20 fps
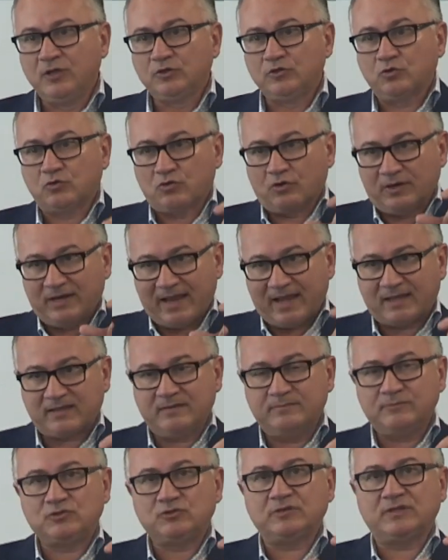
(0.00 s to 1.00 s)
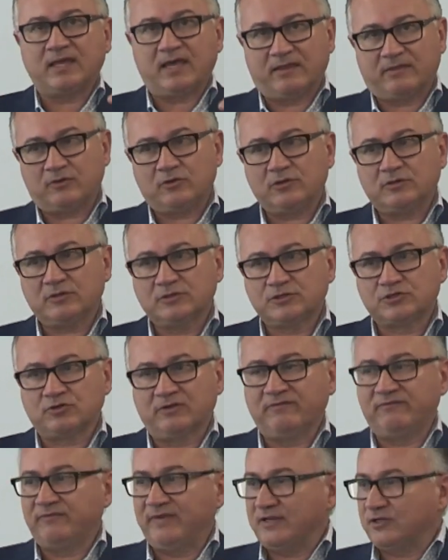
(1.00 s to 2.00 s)
to connect them together, so
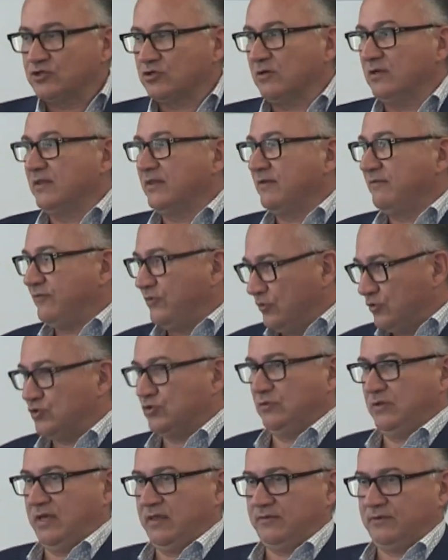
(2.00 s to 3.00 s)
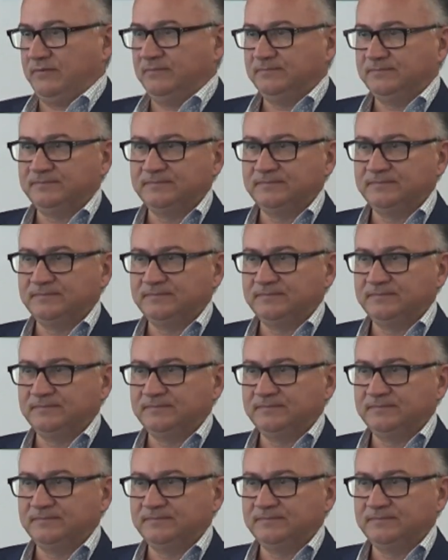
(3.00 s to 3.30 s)
eventually they fuse together.